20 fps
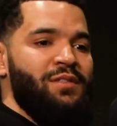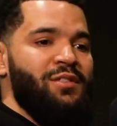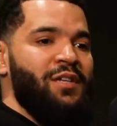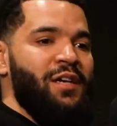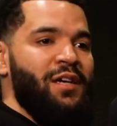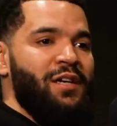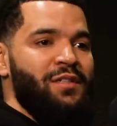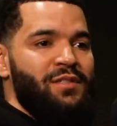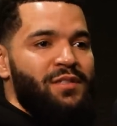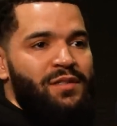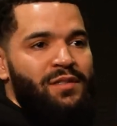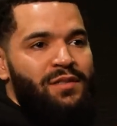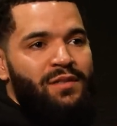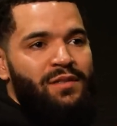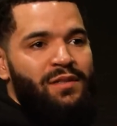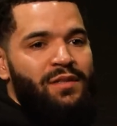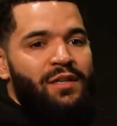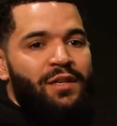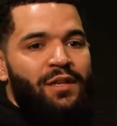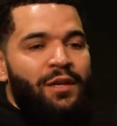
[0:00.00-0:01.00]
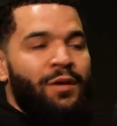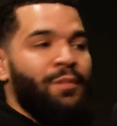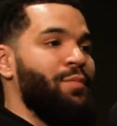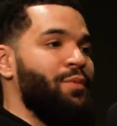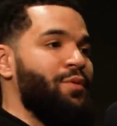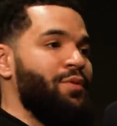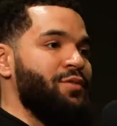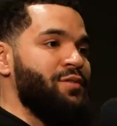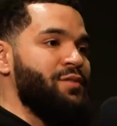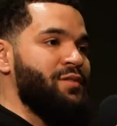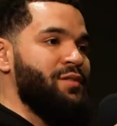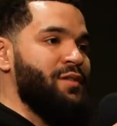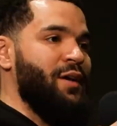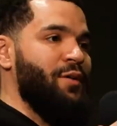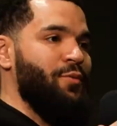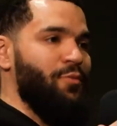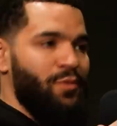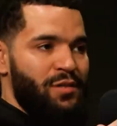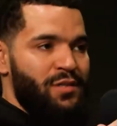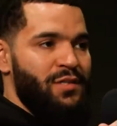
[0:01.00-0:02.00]
changing the numbers
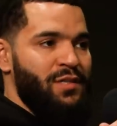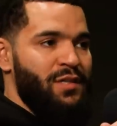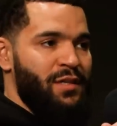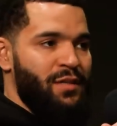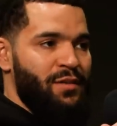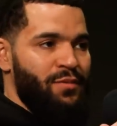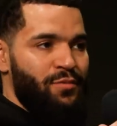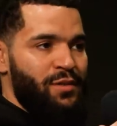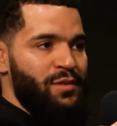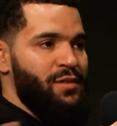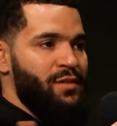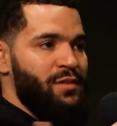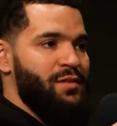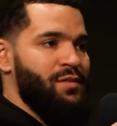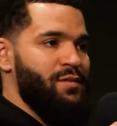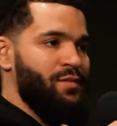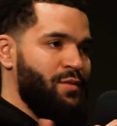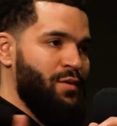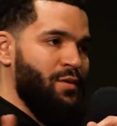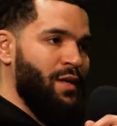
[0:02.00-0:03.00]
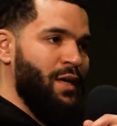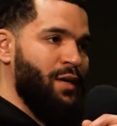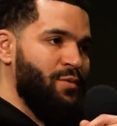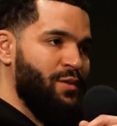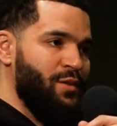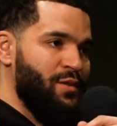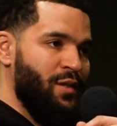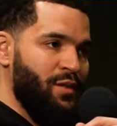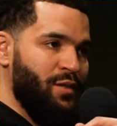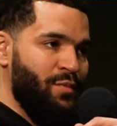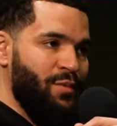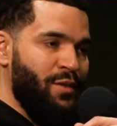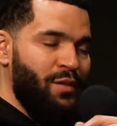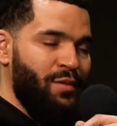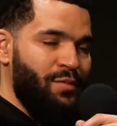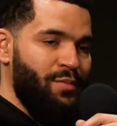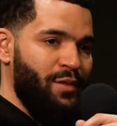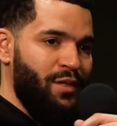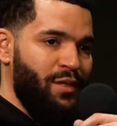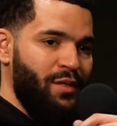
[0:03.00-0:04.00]
that we're seeing, which is you know like we talked about in
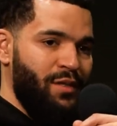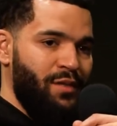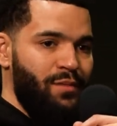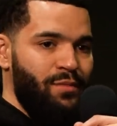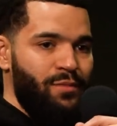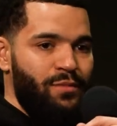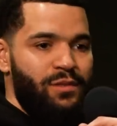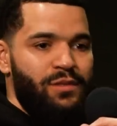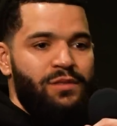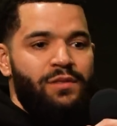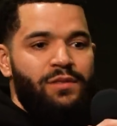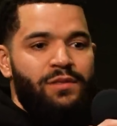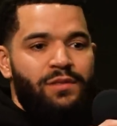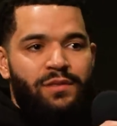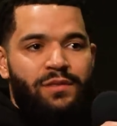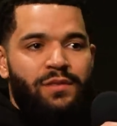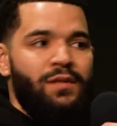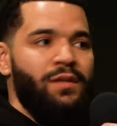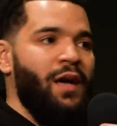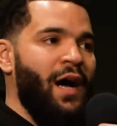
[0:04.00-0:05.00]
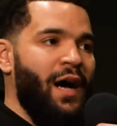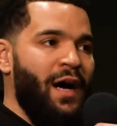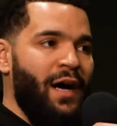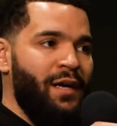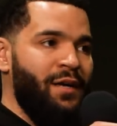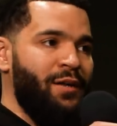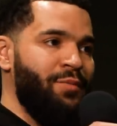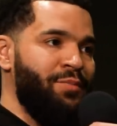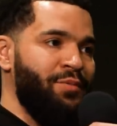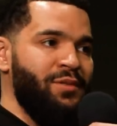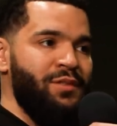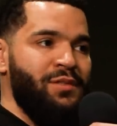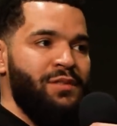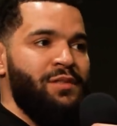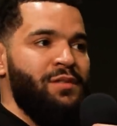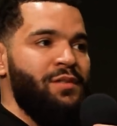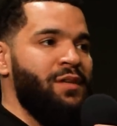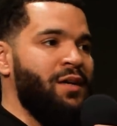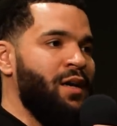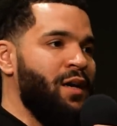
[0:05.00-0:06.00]
the beginning, which is the high numbers
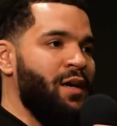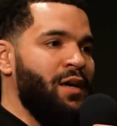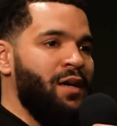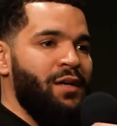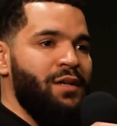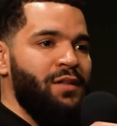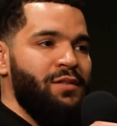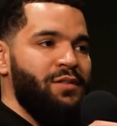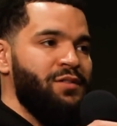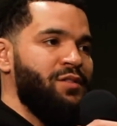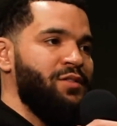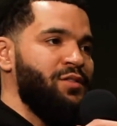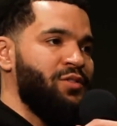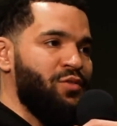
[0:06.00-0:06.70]
and just the